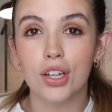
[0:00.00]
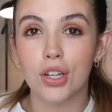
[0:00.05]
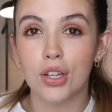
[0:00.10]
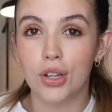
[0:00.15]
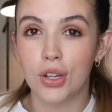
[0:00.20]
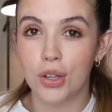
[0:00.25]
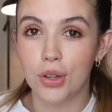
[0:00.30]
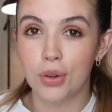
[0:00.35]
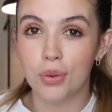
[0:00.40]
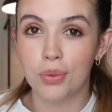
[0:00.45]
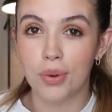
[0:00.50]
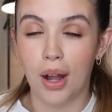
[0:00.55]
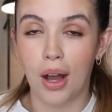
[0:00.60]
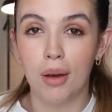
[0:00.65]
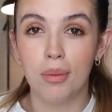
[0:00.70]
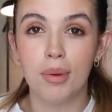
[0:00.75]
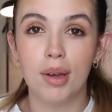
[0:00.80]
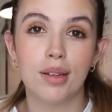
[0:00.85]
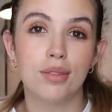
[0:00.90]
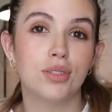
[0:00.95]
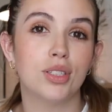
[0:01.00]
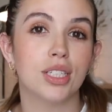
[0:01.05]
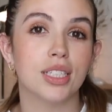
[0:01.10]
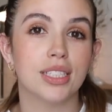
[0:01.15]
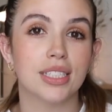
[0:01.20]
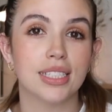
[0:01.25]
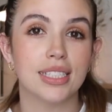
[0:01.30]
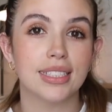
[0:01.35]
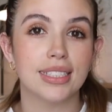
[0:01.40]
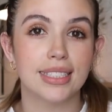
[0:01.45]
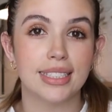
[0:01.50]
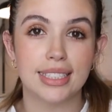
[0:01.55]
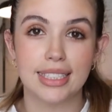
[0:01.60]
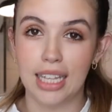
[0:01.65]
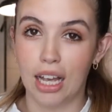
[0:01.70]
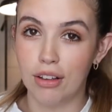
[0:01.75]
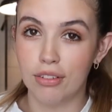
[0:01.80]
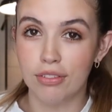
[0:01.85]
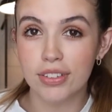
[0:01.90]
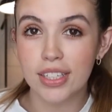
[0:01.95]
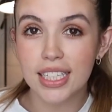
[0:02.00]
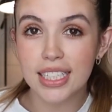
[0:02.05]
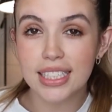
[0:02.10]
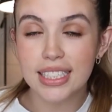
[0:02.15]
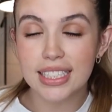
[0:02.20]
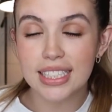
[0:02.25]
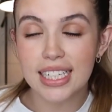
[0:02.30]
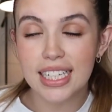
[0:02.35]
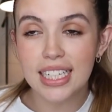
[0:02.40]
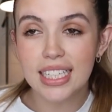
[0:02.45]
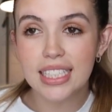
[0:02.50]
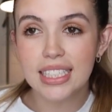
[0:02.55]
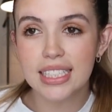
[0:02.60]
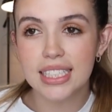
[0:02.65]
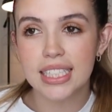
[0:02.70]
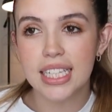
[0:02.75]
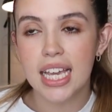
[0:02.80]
new realm of just selflessness.